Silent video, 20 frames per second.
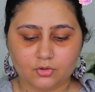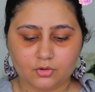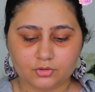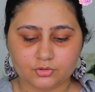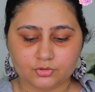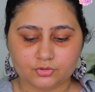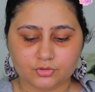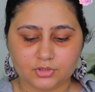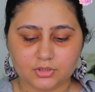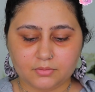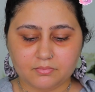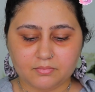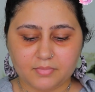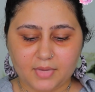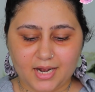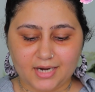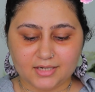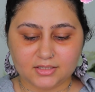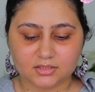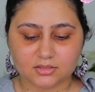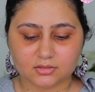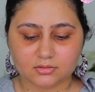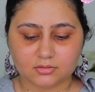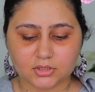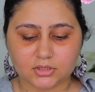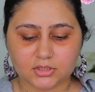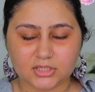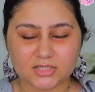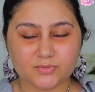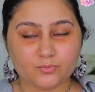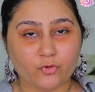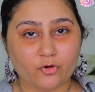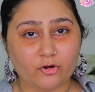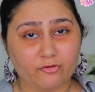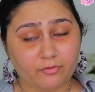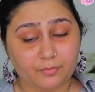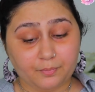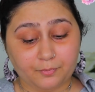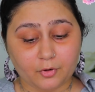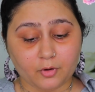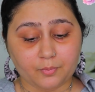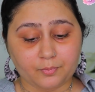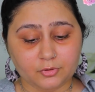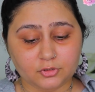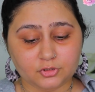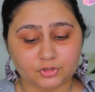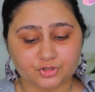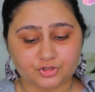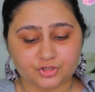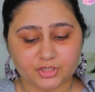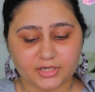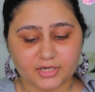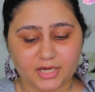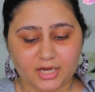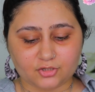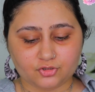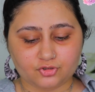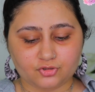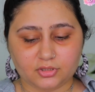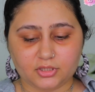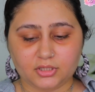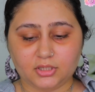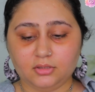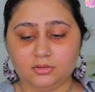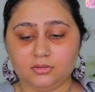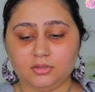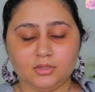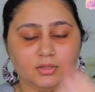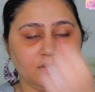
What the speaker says: on to the matte, it is more of a purple shade actually.